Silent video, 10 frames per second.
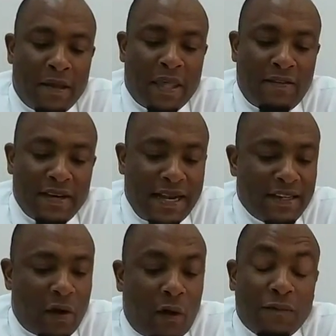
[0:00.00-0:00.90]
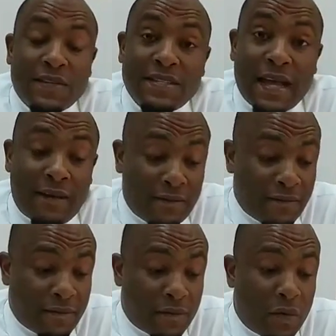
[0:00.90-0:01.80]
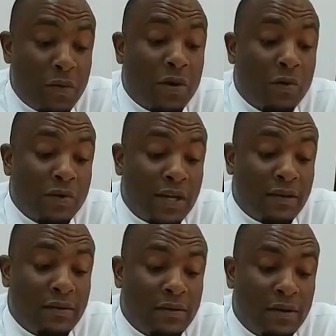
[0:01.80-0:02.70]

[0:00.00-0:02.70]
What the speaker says: given that the office staff were recruited